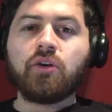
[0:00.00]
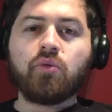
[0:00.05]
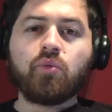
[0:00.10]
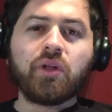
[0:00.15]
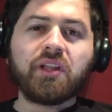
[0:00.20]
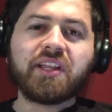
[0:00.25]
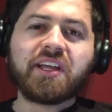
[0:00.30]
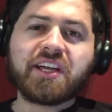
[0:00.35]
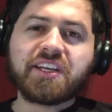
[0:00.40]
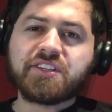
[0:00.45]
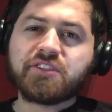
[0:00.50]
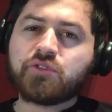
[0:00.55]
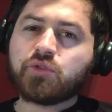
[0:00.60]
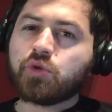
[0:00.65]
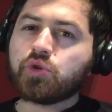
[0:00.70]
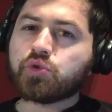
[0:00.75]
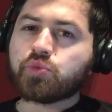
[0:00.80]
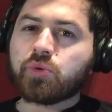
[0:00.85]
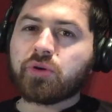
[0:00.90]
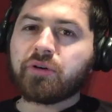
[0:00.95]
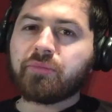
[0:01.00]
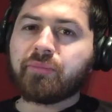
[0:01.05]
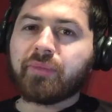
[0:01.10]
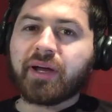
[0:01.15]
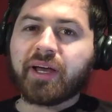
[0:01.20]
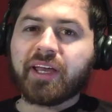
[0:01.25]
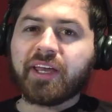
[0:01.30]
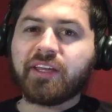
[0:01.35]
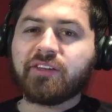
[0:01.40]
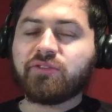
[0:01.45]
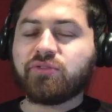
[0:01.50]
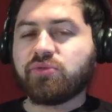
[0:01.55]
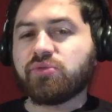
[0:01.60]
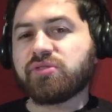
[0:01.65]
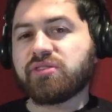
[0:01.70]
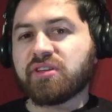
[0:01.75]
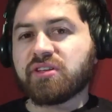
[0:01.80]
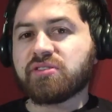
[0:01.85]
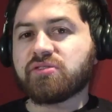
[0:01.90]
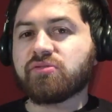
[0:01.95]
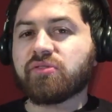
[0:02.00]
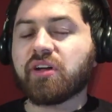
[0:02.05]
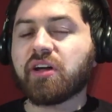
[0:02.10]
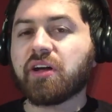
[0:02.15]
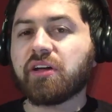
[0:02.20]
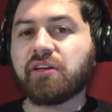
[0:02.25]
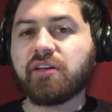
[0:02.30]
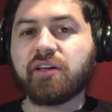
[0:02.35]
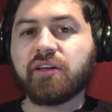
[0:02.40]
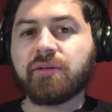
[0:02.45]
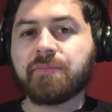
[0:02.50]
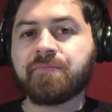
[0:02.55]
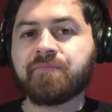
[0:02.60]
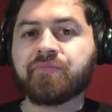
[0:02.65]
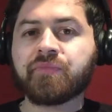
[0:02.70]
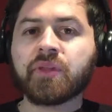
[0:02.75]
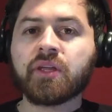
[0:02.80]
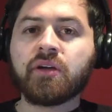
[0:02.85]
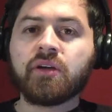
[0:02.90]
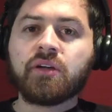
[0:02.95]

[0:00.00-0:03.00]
well guys those were my two cents regarding